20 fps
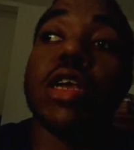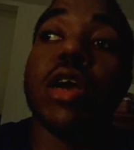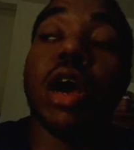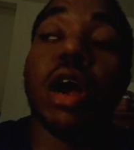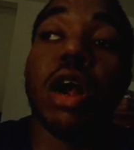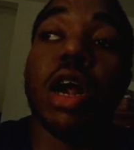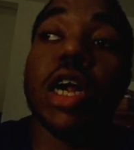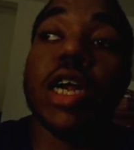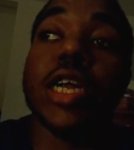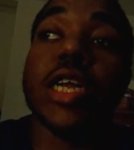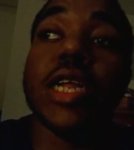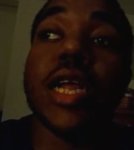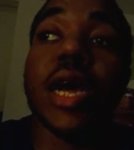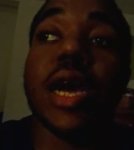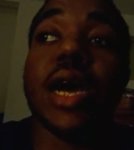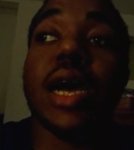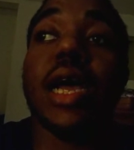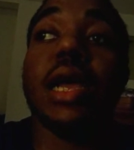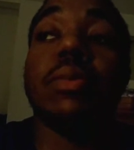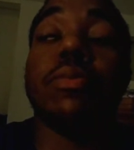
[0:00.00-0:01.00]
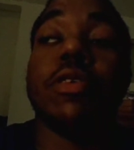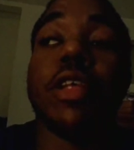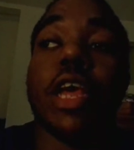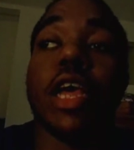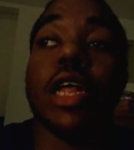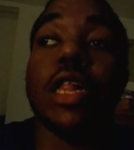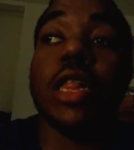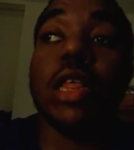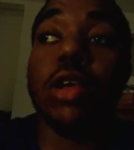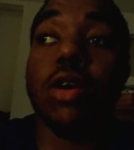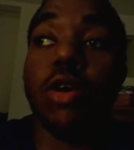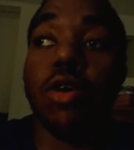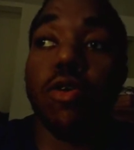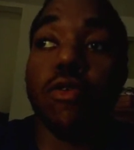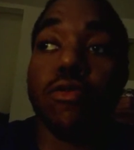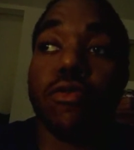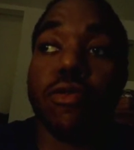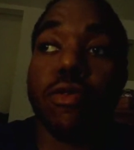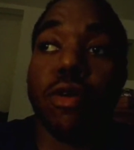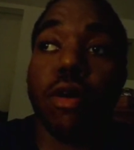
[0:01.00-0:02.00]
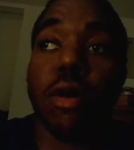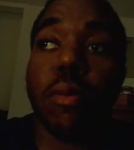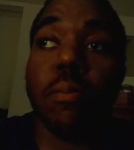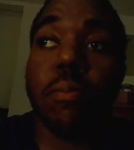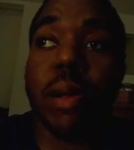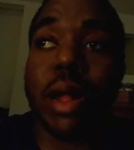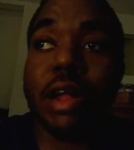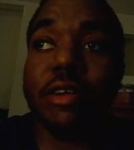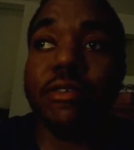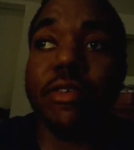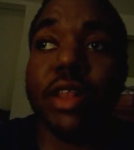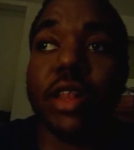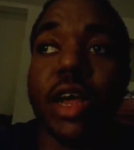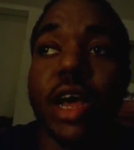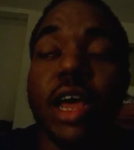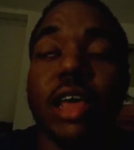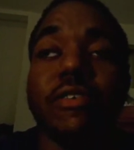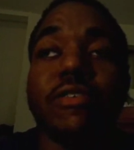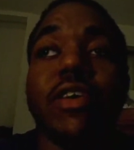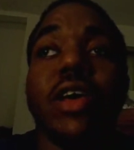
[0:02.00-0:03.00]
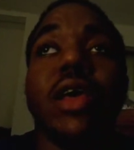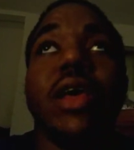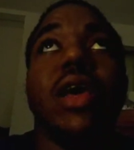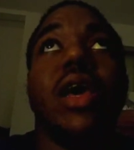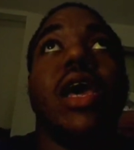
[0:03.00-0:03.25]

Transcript: charge times and the overall battery life